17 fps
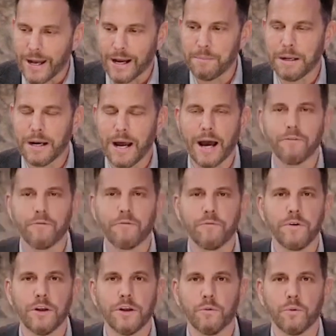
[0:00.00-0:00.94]
I mean,
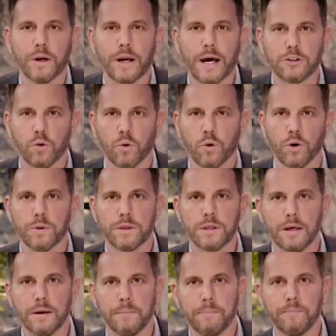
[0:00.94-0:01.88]
you know, when I toured with
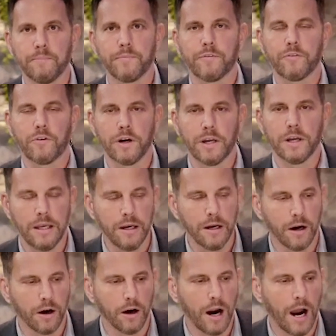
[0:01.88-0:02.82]
him for a
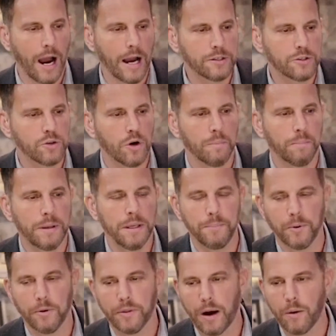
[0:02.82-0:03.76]
year, I saw
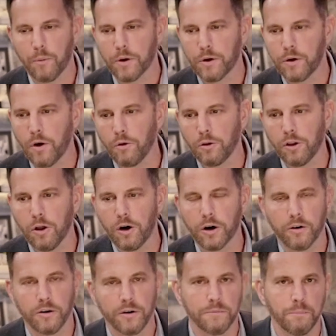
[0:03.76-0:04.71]
people that were no
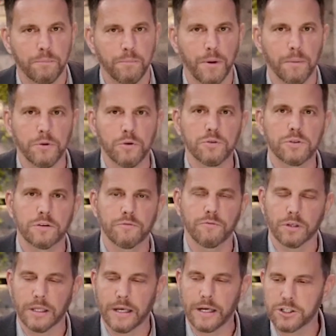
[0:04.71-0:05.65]
longer in
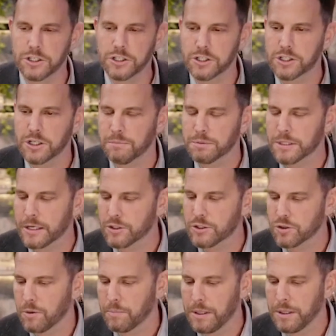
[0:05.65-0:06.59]
abusive relationships. I
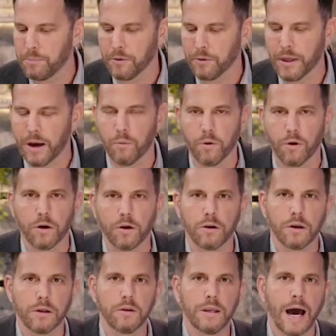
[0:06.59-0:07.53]
saw people that were
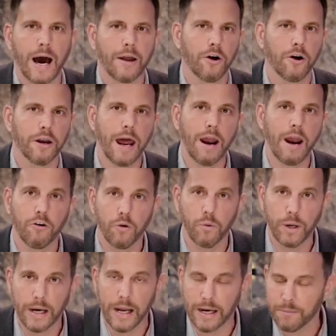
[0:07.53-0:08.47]
not on
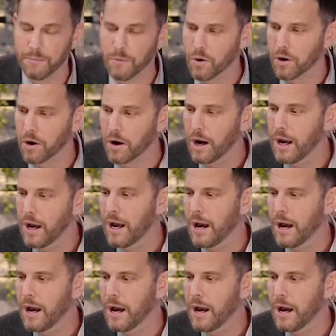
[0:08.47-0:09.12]
heroin anymore.